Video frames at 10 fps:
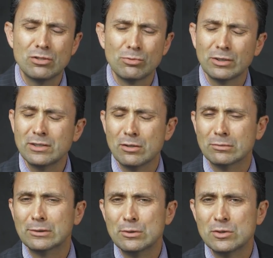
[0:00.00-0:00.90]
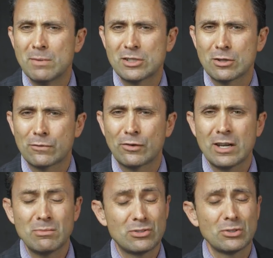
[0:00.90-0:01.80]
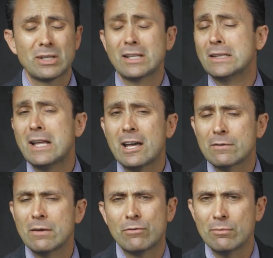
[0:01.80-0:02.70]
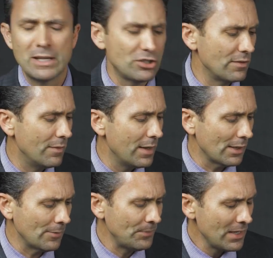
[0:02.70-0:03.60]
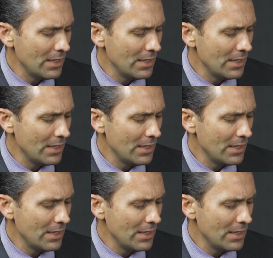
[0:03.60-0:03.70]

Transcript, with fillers: You really don't lose much of the frame. You still get a lot of information there.